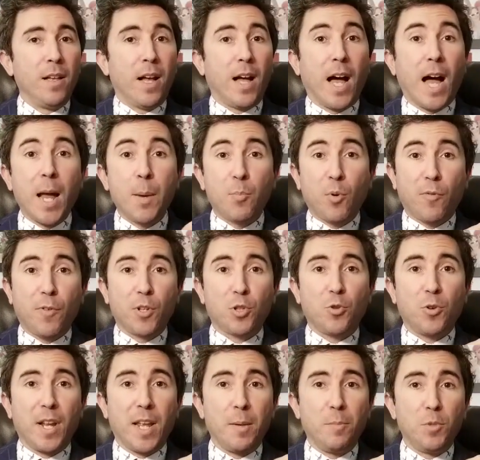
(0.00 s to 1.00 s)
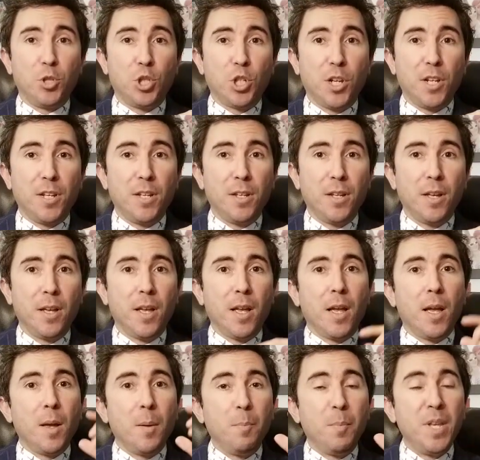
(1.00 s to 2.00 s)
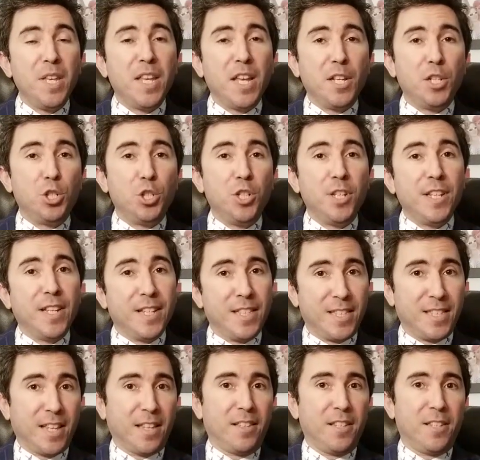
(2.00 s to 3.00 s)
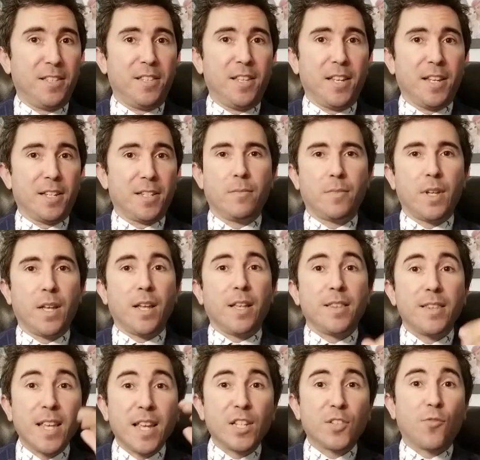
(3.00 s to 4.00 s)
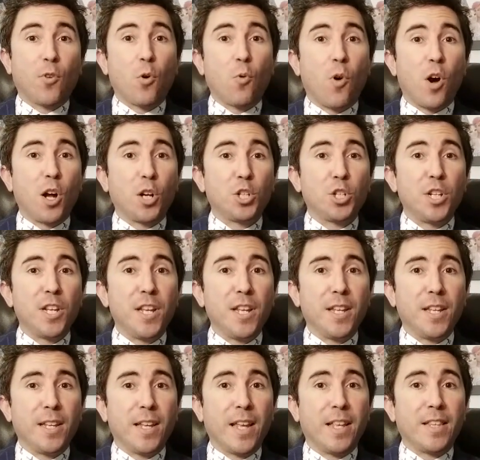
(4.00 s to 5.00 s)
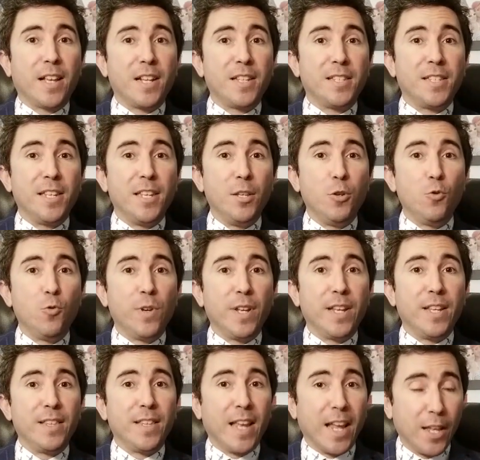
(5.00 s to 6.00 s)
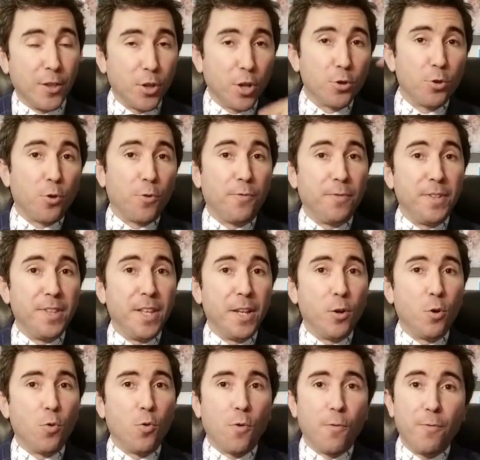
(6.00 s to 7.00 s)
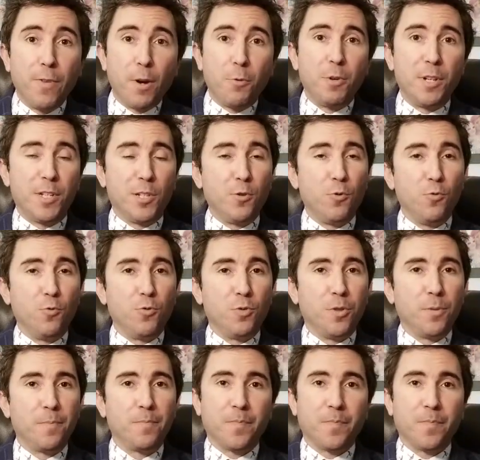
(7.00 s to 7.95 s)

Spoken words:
I'm Professor MJ, PhD in statistics. Thanks for watching, and I'll see you in another video very soon.